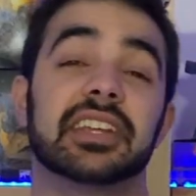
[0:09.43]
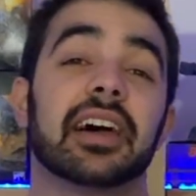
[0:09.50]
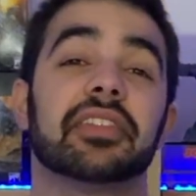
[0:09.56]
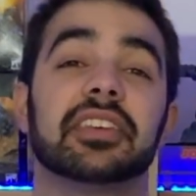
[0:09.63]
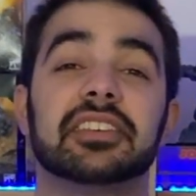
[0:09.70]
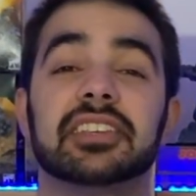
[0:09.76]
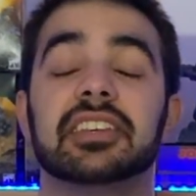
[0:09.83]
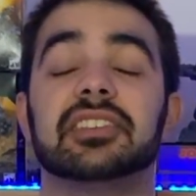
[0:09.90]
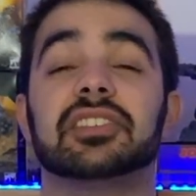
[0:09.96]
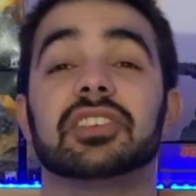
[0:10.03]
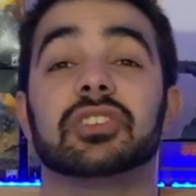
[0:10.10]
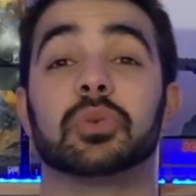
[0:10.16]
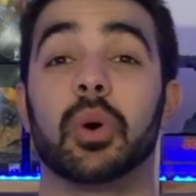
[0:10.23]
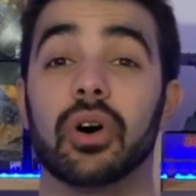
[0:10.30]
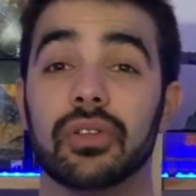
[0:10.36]
Now this is the
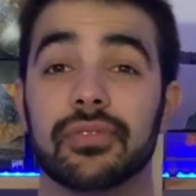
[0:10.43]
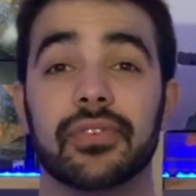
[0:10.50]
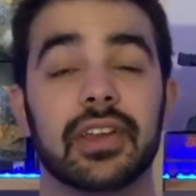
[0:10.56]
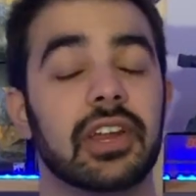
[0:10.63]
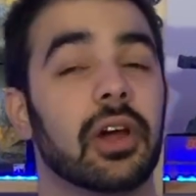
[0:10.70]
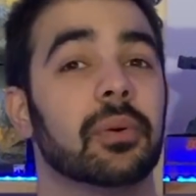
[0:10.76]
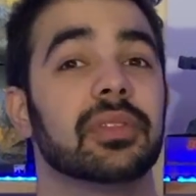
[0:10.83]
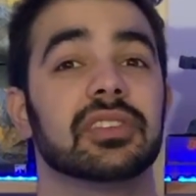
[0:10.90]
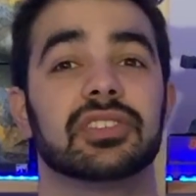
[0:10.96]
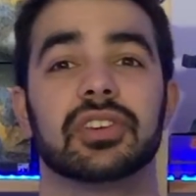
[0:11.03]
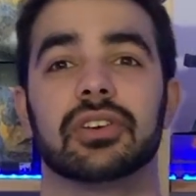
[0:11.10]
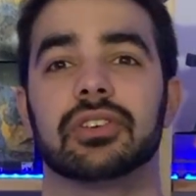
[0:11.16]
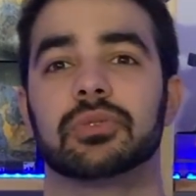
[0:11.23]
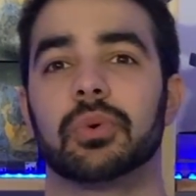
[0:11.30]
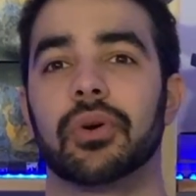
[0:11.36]
12th video in the
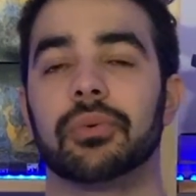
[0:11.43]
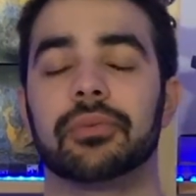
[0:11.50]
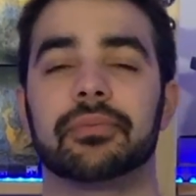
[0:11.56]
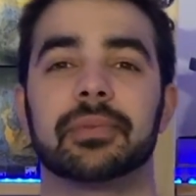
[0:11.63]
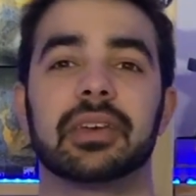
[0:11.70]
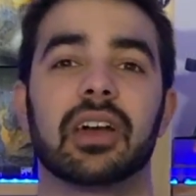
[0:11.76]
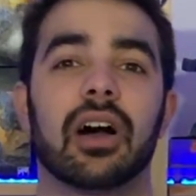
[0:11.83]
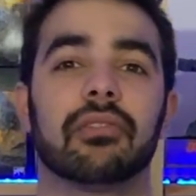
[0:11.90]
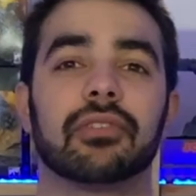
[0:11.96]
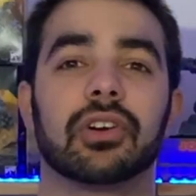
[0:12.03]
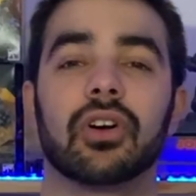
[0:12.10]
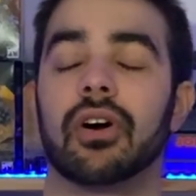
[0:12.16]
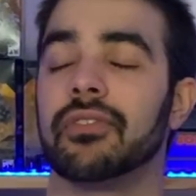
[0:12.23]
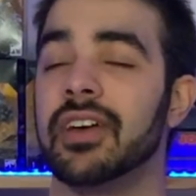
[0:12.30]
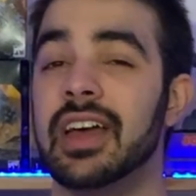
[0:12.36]
series where we've been covering
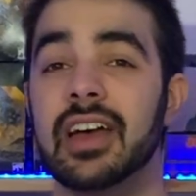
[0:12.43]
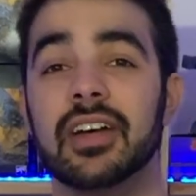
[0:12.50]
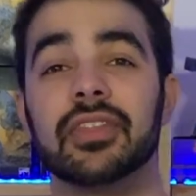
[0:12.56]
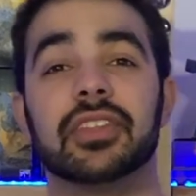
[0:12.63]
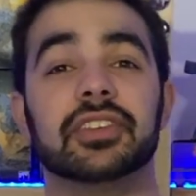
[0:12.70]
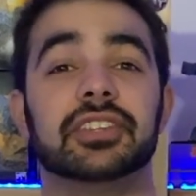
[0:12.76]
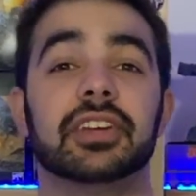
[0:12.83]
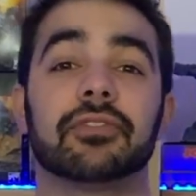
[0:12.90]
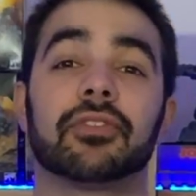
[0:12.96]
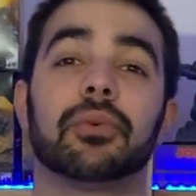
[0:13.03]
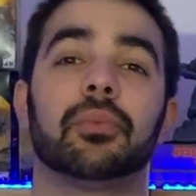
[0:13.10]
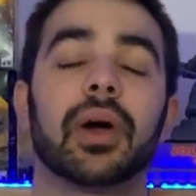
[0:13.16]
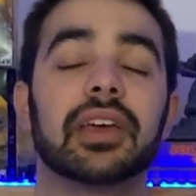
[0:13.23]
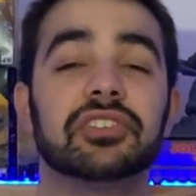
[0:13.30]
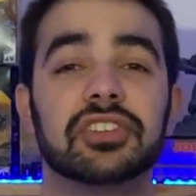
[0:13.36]
off the different
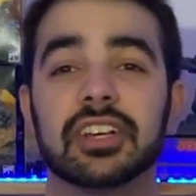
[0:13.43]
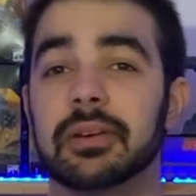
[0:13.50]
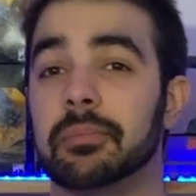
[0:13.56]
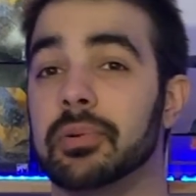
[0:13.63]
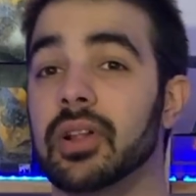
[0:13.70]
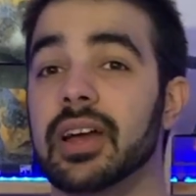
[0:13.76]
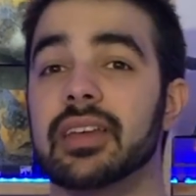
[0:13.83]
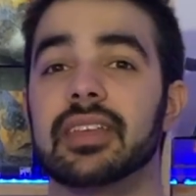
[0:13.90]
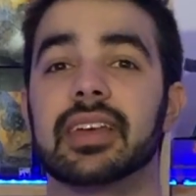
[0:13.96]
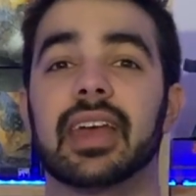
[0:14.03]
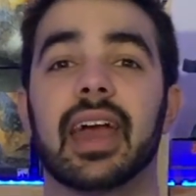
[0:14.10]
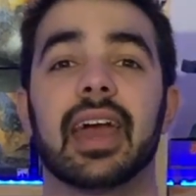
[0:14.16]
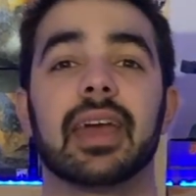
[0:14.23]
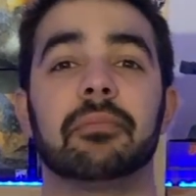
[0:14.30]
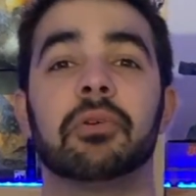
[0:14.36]
ways you can play the
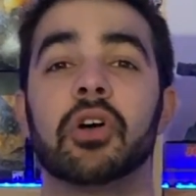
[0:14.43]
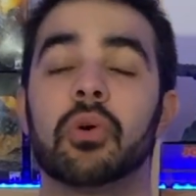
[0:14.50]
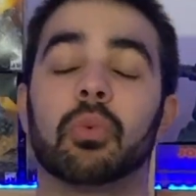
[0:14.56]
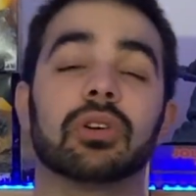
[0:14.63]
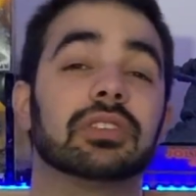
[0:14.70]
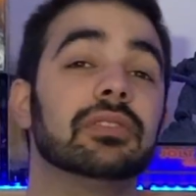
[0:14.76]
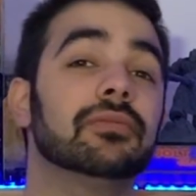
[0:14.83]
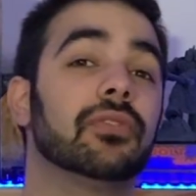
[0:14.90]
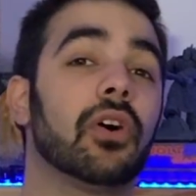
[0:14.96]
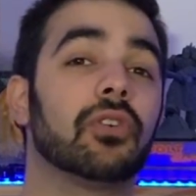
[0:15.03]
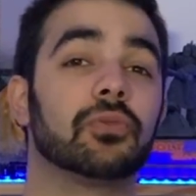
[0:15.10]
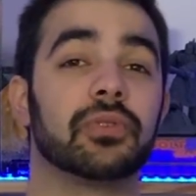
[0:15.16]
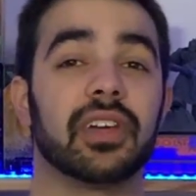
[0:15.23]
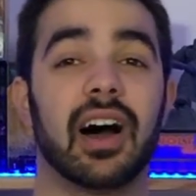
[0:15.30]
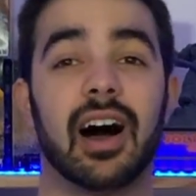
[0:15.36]
game, what's
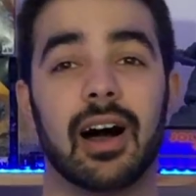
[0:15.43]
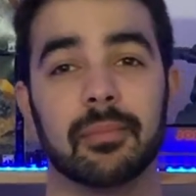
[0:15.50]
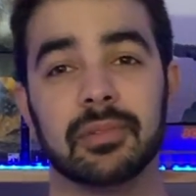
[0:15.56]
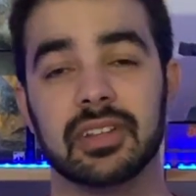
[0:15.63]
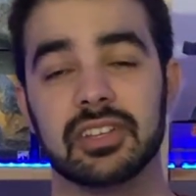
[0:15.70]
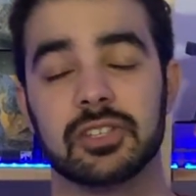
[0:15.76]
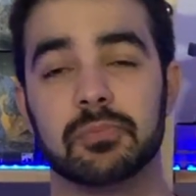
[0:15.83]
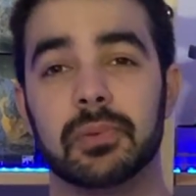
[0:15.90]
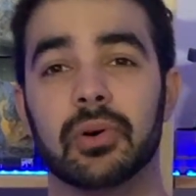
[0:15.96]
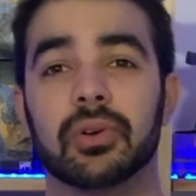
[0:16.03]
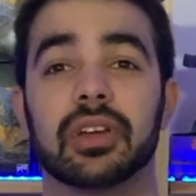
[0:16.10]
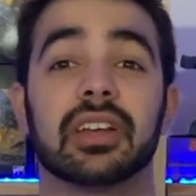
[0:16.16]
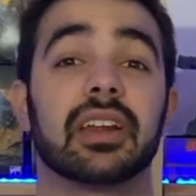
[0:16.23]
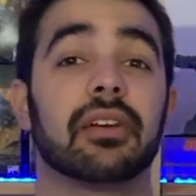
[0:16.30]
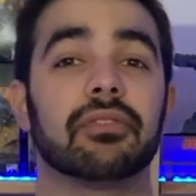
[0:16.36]
involved with army list
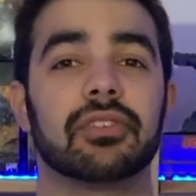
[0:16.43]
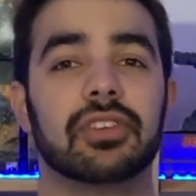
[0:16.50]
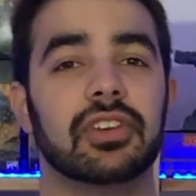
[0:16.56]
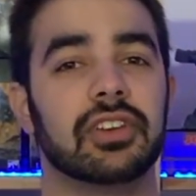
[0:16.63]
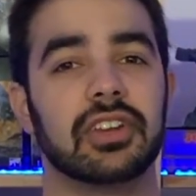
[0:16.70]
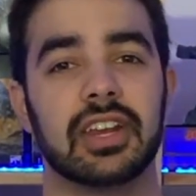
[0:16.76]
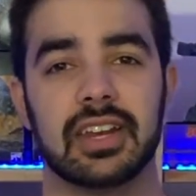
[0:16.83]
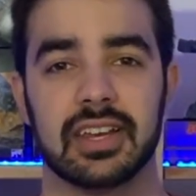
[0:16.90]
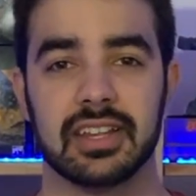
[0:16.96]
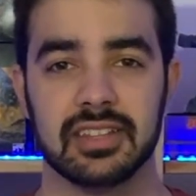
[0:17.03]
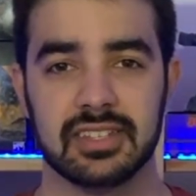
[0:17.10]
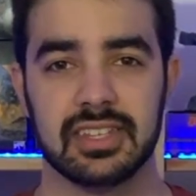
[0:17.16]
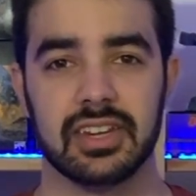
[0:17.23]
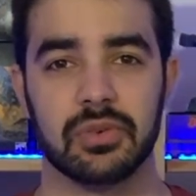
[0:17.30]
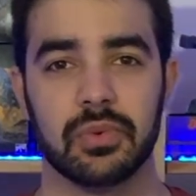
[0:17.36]
building and everything you need to
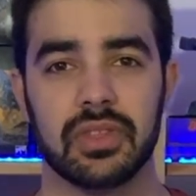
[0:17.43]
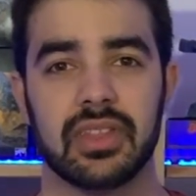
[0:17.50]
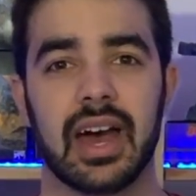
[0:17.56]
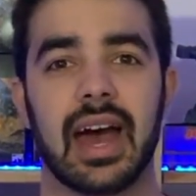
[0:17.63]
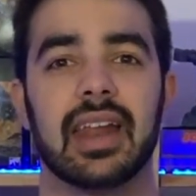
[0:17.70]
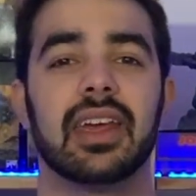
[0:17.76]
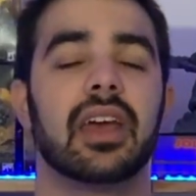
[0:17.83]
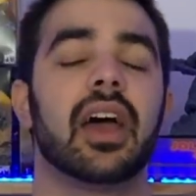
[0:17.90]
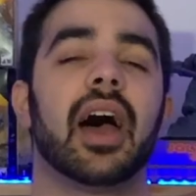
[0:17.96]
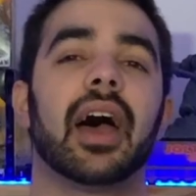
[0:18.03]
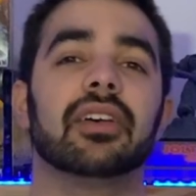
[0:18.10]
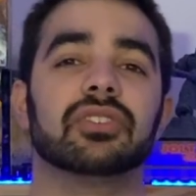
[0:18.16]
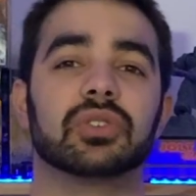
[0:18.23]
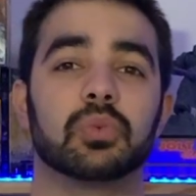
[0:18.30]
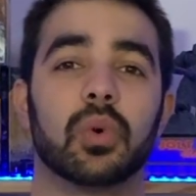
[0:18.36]
consider with that,
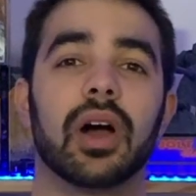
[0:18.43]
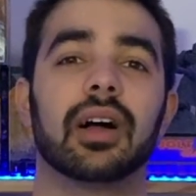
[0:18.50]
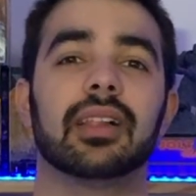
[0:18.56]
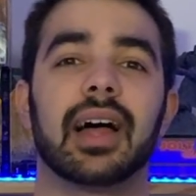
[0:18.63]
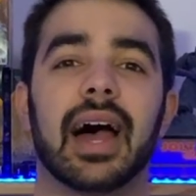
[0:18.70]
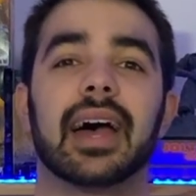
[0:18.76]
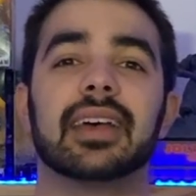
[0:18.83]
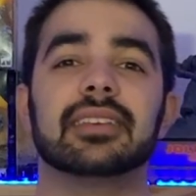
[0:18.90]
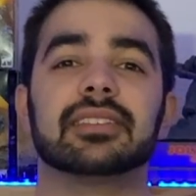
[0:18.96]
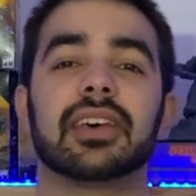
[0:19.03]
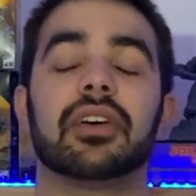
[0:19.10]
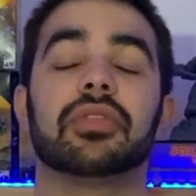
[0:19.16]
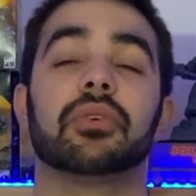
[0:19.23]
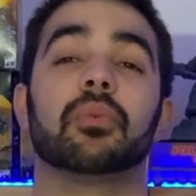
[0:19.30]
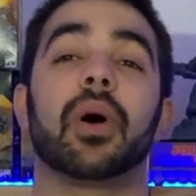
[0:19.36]
as well as
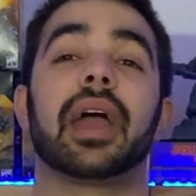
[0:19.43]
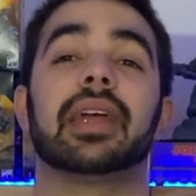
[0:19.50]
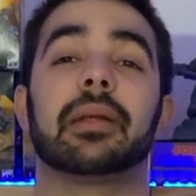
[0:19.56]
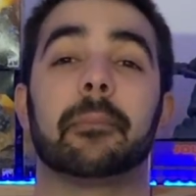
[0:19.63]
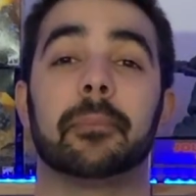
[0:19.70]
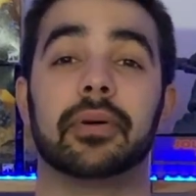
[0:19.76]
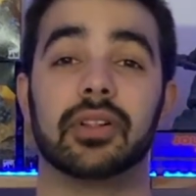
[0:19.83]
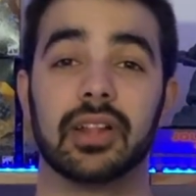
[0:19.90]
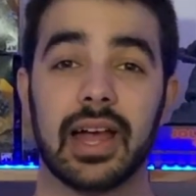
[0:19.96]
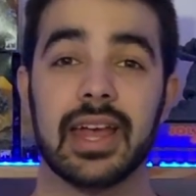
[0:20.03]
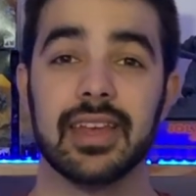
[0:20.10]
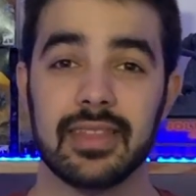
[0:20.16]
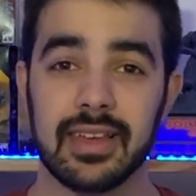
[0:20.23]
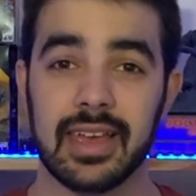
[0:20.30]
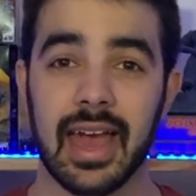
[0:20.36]
the way to
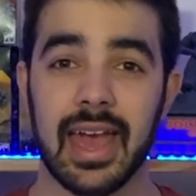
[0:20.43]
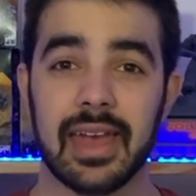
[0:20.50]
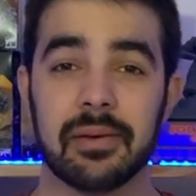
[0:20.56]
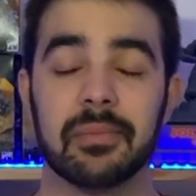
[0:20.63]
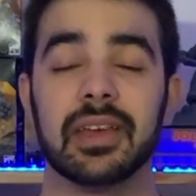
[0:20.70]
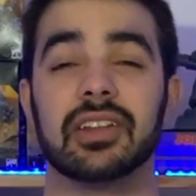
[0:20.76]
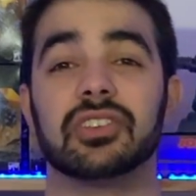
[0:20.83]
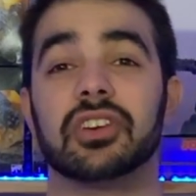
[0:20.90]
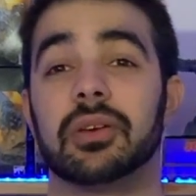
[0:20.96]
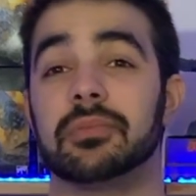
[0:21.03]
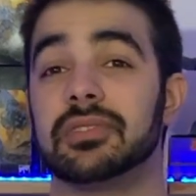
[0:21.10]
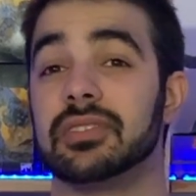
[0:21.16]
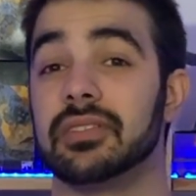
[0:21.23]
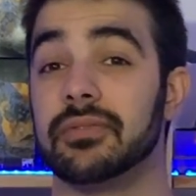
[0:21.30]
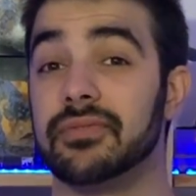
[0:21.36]
play the game in
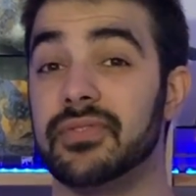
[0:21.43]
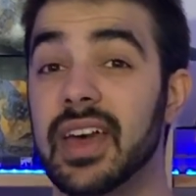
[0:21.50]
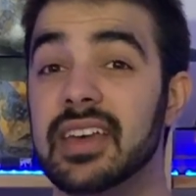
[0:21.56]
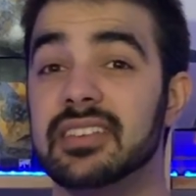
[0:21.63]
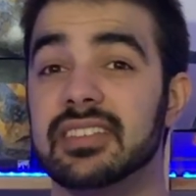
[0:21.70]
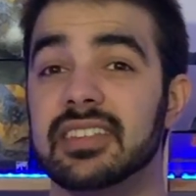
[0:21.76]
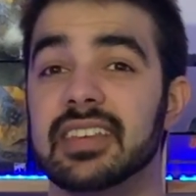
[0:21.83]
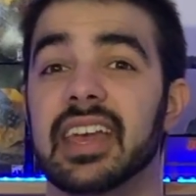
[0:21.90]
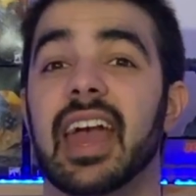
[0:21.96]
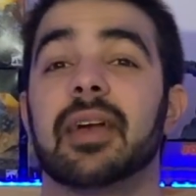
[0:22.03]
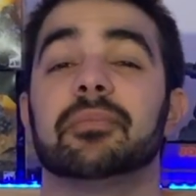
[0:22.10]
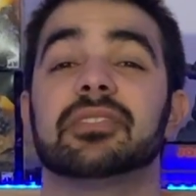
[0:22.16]
terms of the phase of the game.